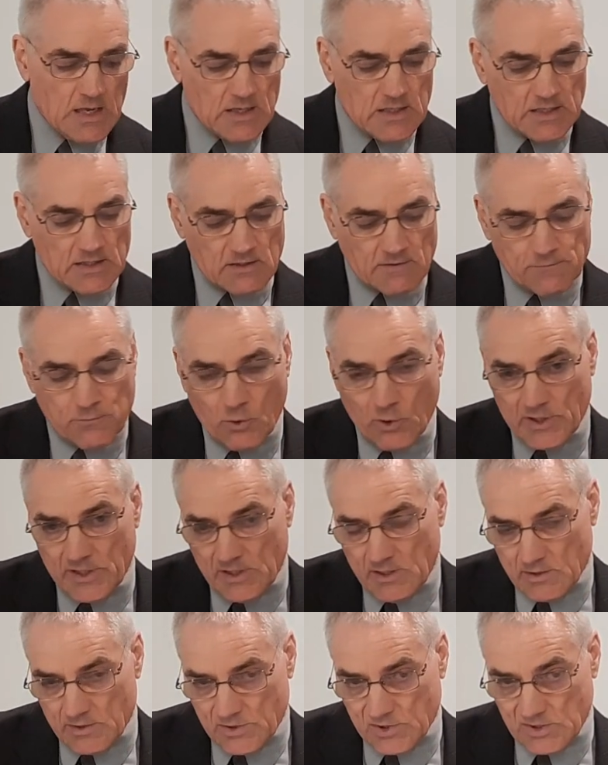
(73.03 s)
In the 40
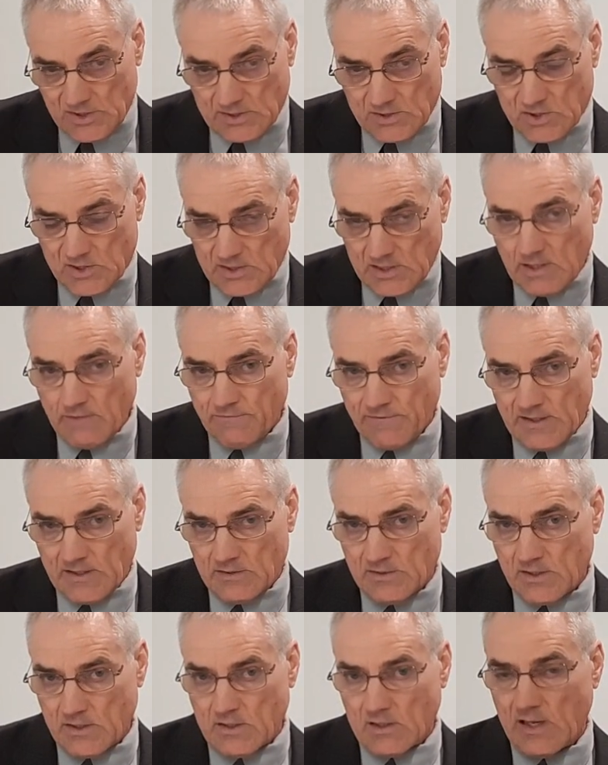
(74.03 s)
years since then, I
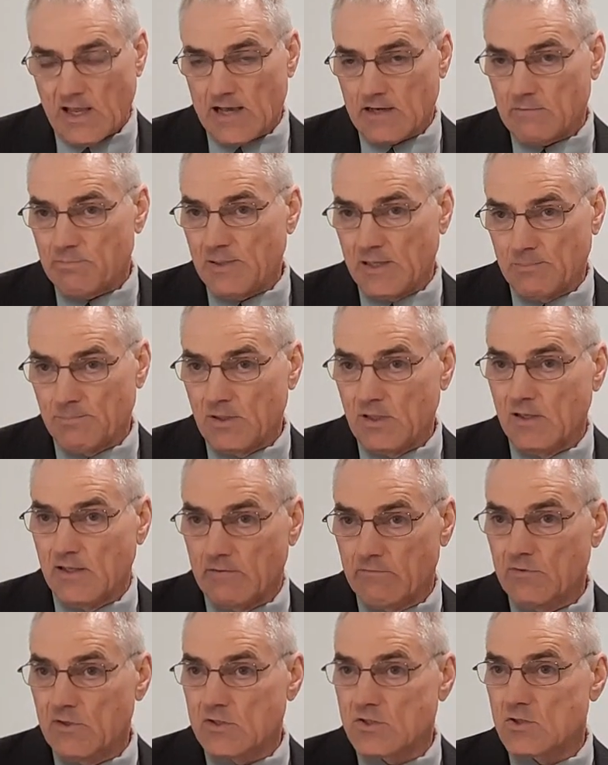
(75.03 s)
found that a lot of people
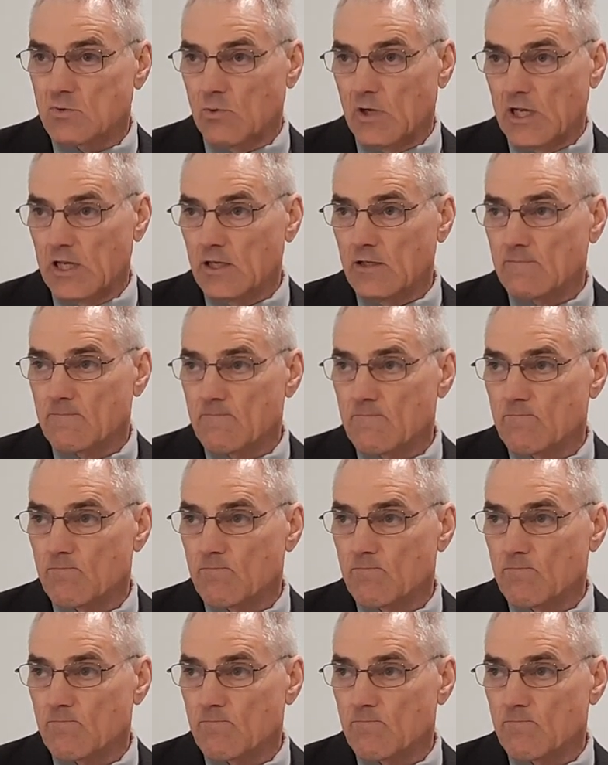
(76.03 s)
live this way.